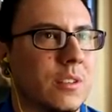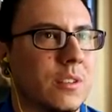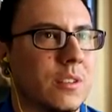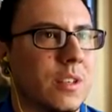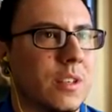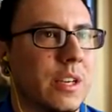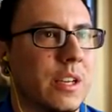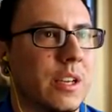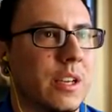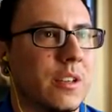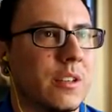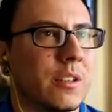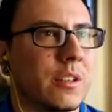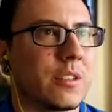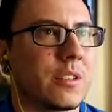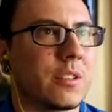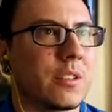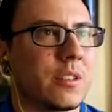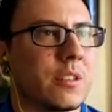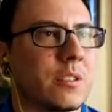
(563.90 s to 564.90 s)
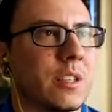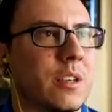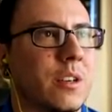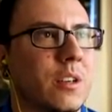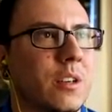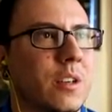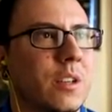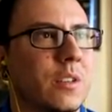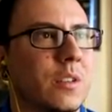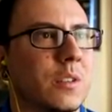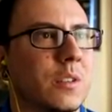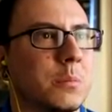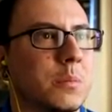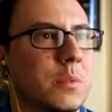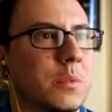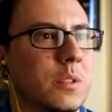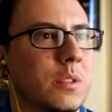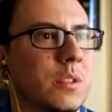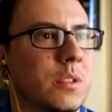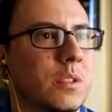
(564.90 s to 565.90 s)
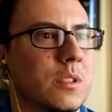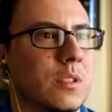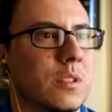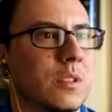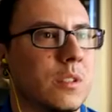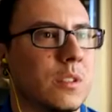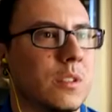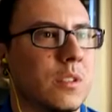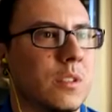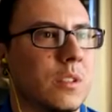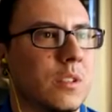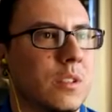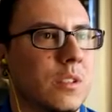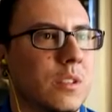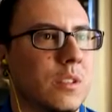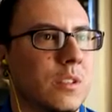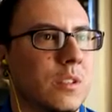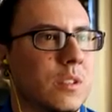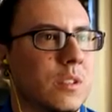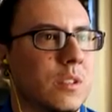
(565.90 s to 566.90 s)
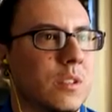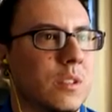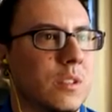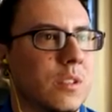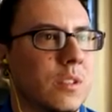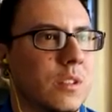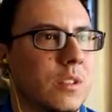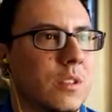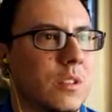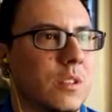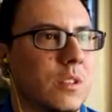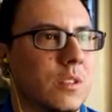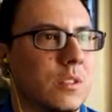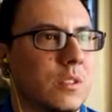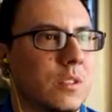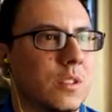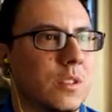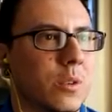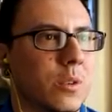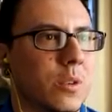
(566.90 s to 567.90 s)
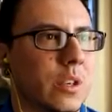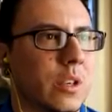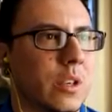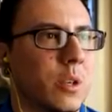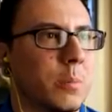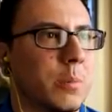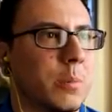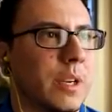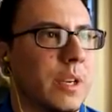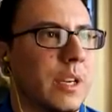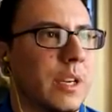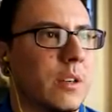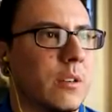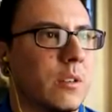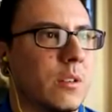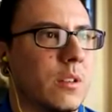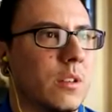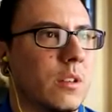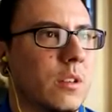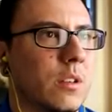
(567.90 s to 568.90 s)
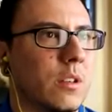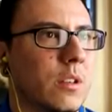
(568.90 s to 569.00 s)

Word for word: Is there any others? Is that all of them? Is the door gonna open now?